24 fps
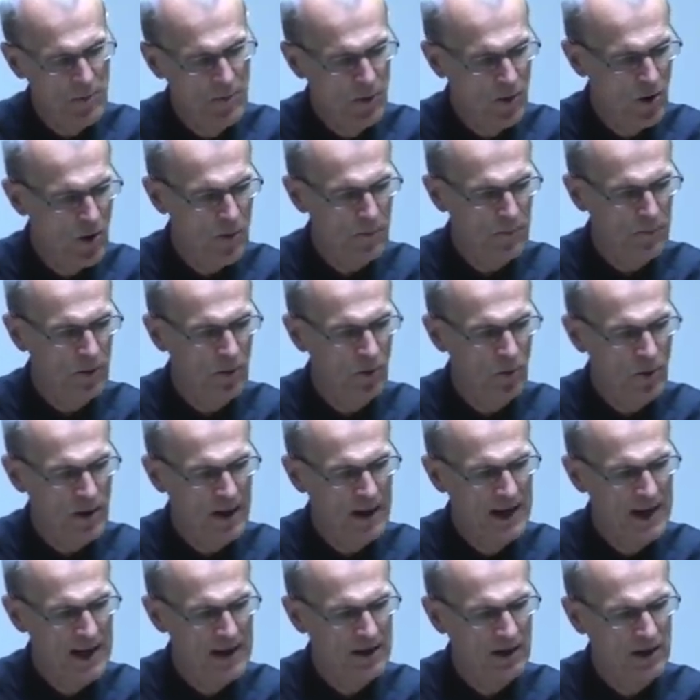purple.
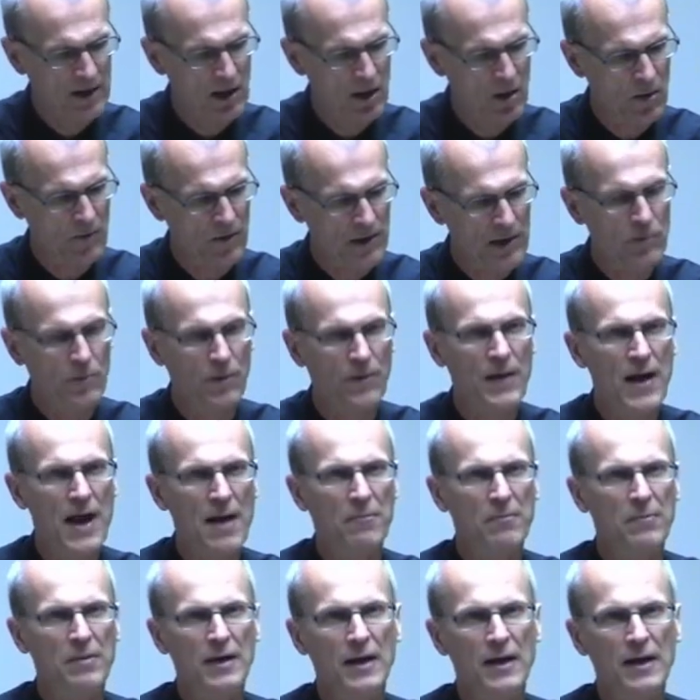What kind of clothing would
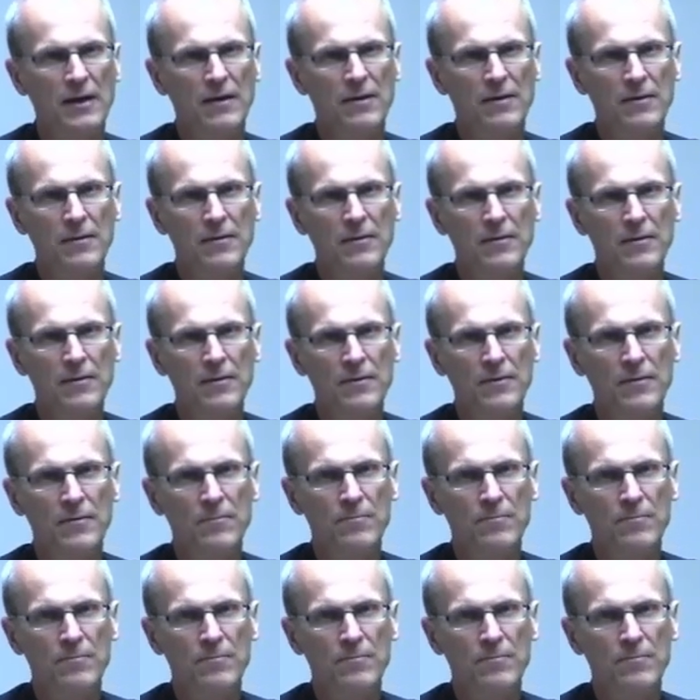that be? Royal.